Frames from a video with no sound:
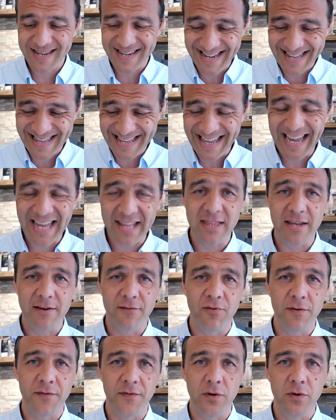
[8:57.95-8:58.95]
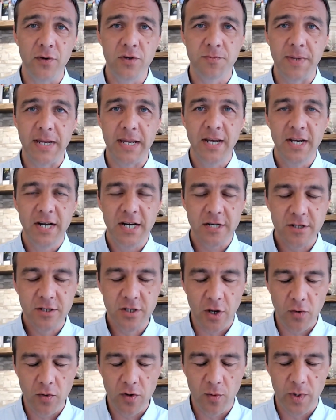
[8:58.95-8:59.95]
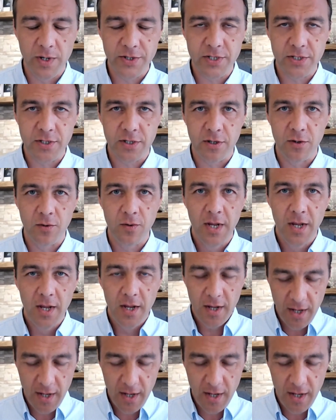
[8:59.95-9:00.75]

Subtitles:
And again, they've refused me. I don't know what to do.